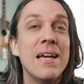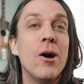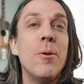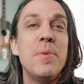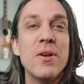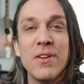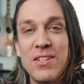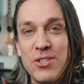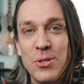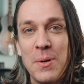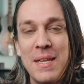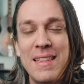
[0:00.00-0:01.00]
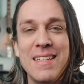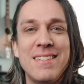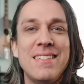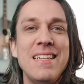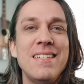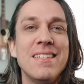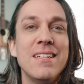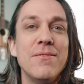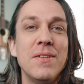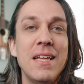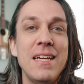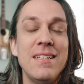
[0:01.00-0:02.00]
I hope you're enjoying this season
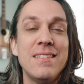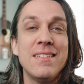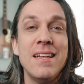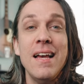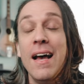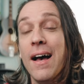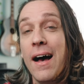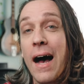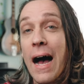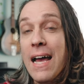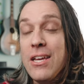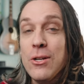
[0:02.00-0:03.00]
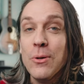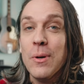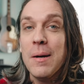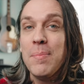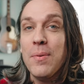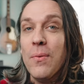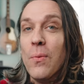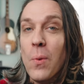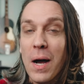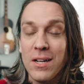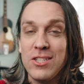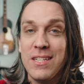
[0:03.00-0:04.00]
of lights. I grew up
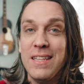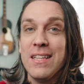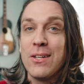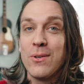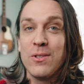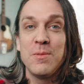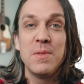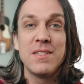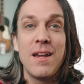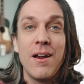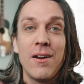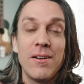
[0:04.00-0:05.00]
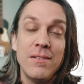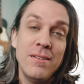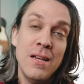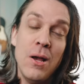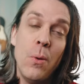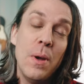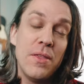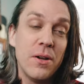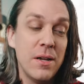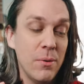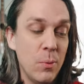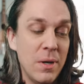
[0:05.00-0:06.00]
watching The Christmas Carol, whether
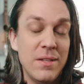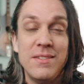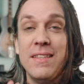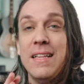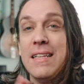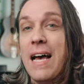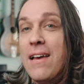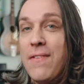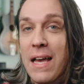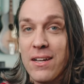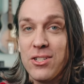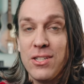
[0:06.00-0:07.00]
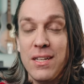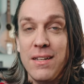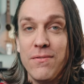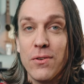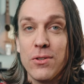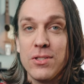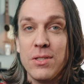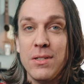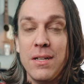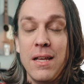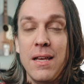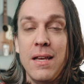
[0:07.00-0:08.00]
it was the live action
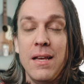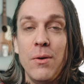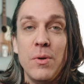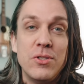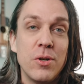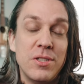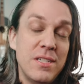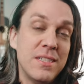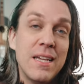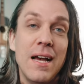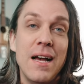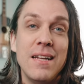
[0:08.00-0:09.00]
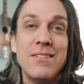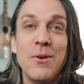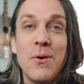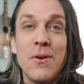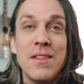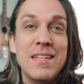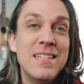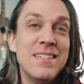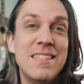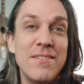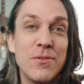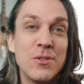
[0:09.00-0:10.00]
version with George C. Scott or the
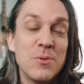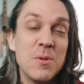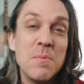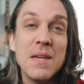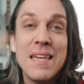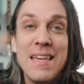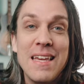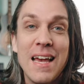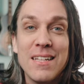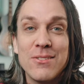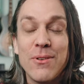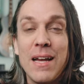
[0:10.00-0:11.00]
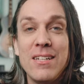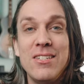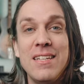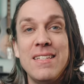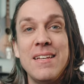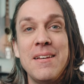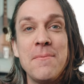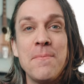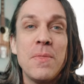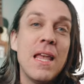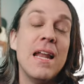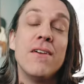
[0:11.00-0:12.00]
Disney version with Mickey as Cratchit.
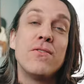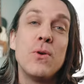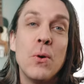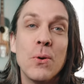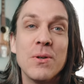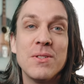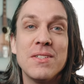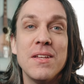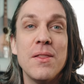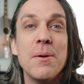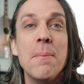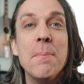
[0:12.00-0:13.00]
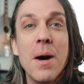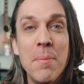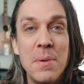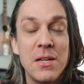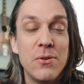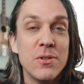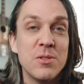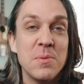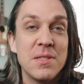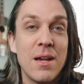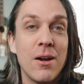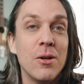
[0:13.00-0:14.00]
And of course, the Muppet
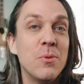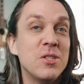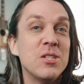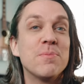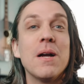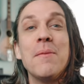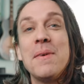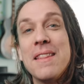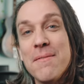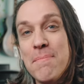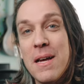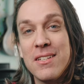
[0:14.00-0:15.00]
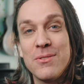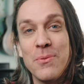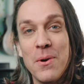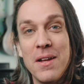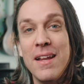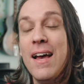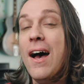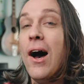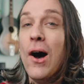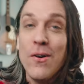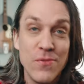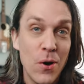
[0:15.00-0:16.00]
Christmas Carol, which is probably the best one
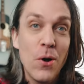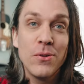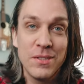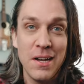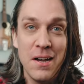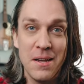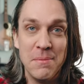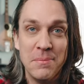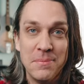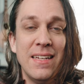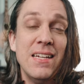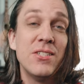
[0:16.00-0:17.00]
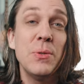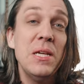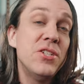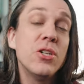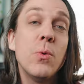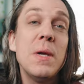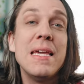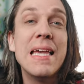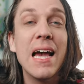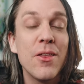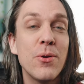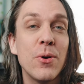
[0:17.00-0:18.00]
of all time. So each year we
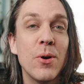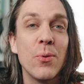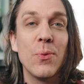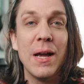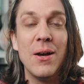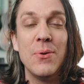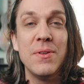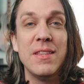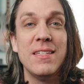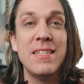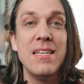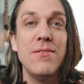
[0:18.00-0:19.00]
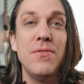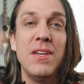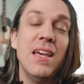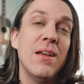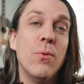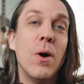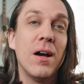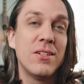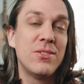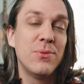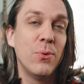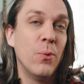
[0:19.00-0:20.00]
gather around the TV and
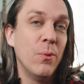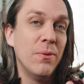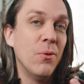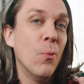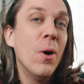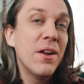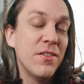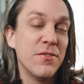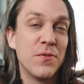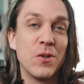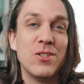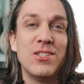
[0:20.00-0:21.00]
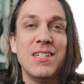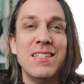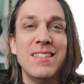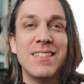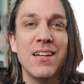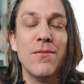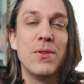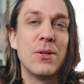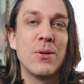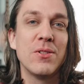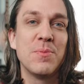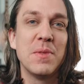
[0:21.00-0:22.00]
watch one of the versions of the
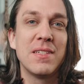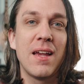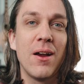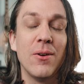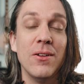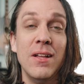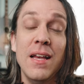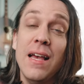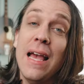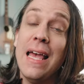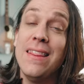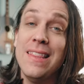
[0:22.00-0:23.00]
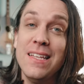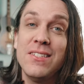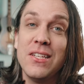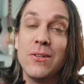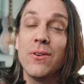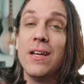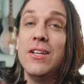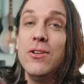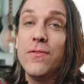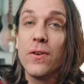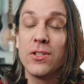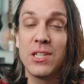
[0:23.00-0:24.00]
Christmas Carol. And this year, a
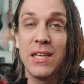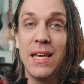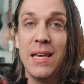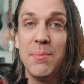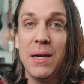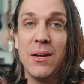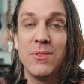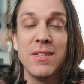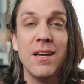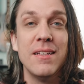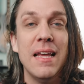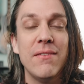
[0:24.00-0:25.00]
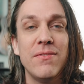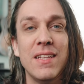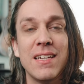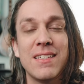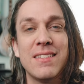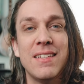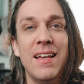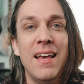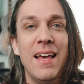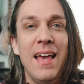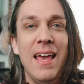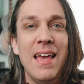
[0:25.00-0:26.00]
new version came out on Netflix.
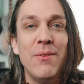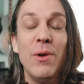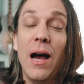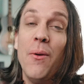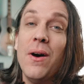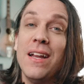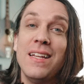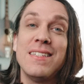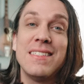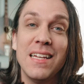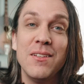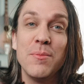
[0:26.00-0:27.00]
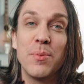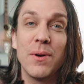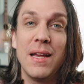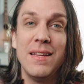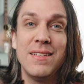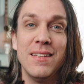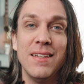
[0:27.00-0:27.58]
And I wanted to celebrate